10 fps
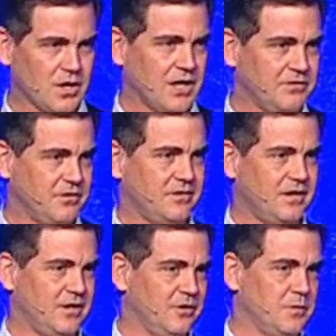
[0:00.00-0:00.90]
concerts and
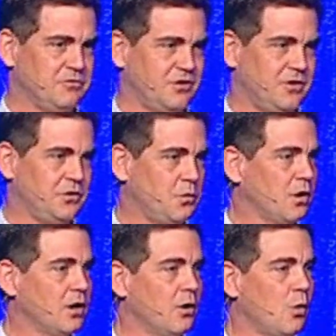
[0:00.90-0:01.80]
intermission to
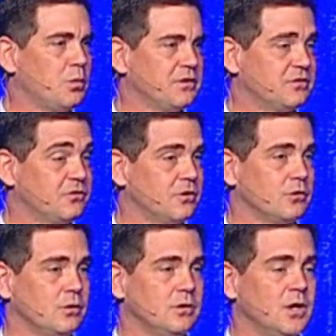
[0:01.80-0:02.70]
our Opus
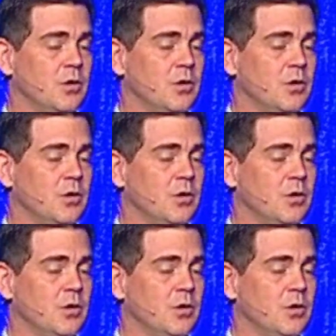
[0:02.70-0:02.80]
Circle,